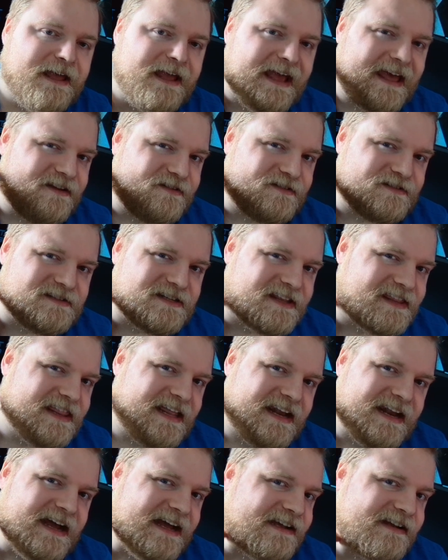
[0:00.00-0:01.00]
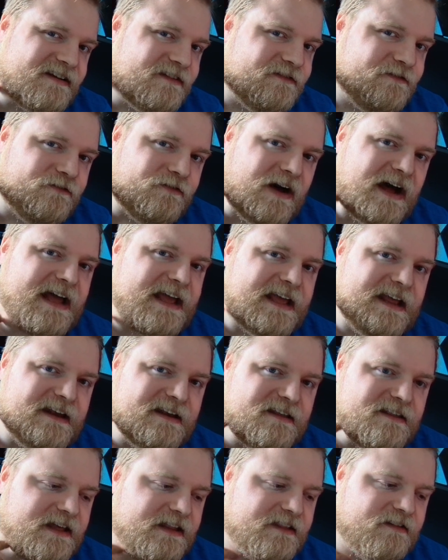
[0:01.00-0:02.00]
and there's nothing that I could find
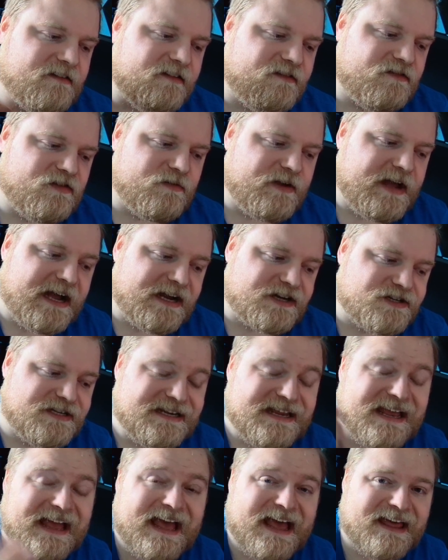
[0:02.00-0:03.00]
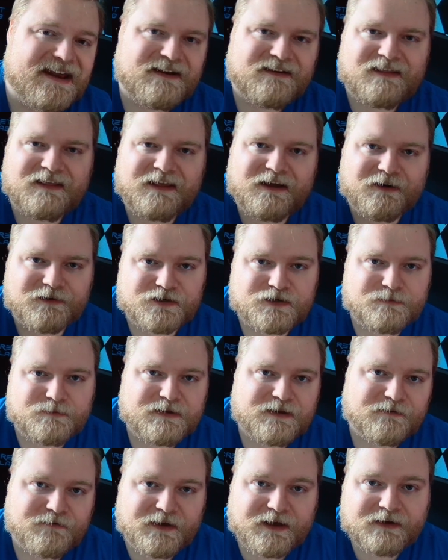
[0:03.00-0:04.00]
that lets you actually edit the
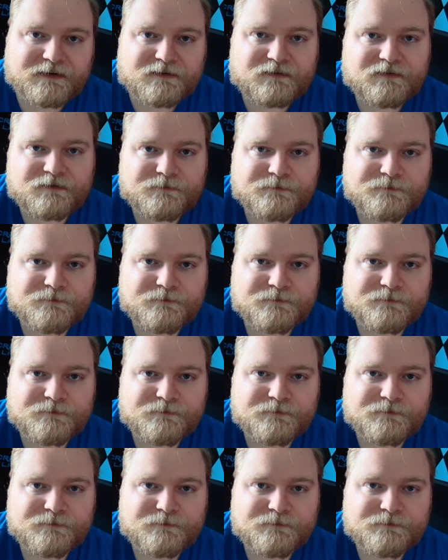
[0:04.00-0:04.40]
RGB effects.